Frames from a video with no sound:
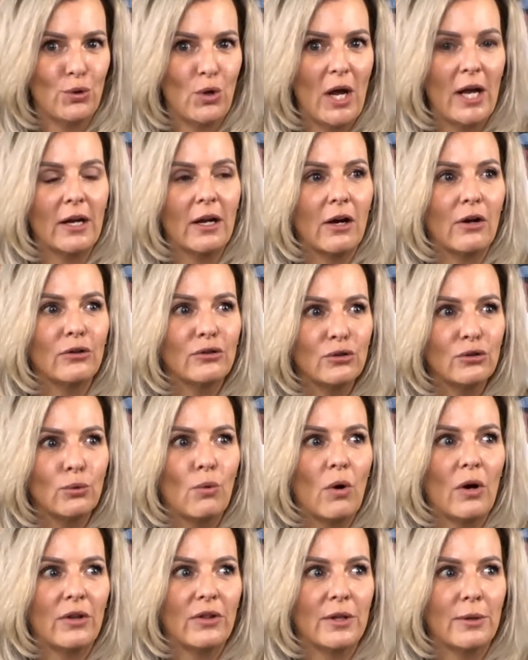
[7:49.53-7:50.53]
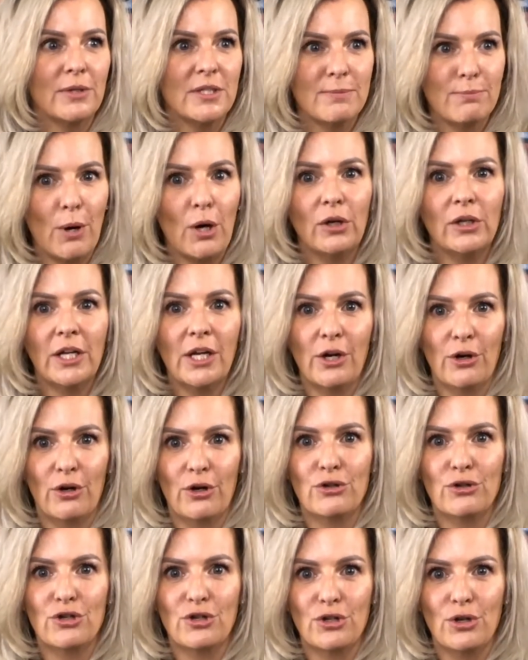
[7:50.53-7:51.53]
And I also want the ball carrier
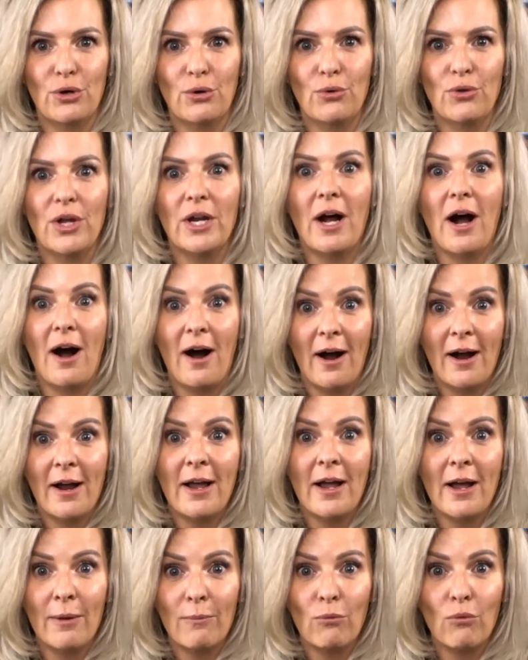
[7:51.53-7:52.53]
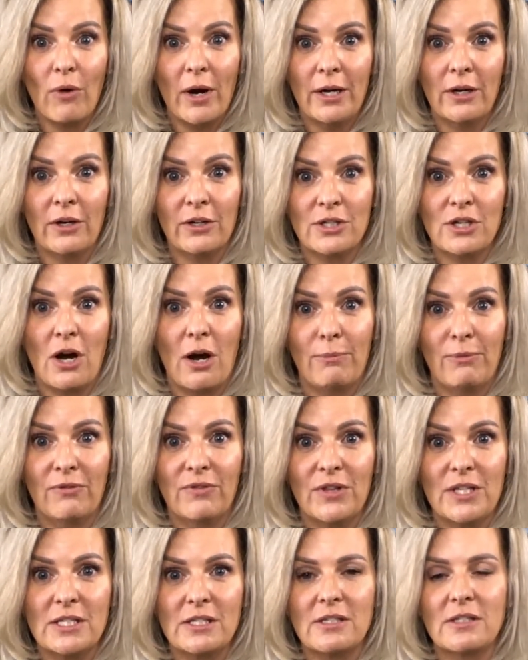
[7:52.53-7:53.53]
to know that I am right on top of
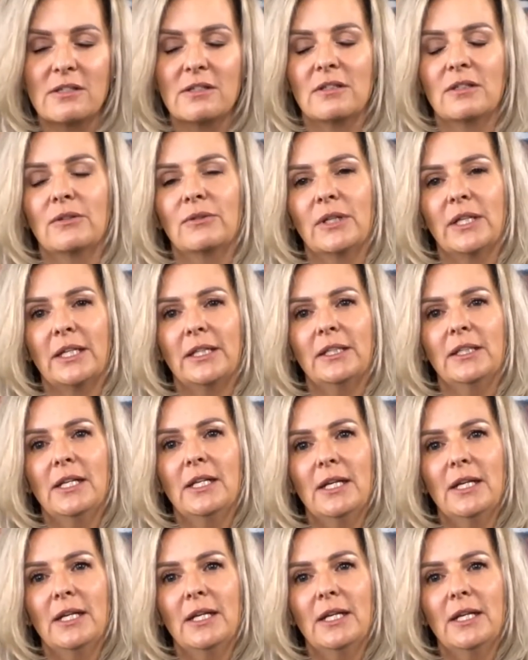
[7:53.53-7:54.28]
this. Okay?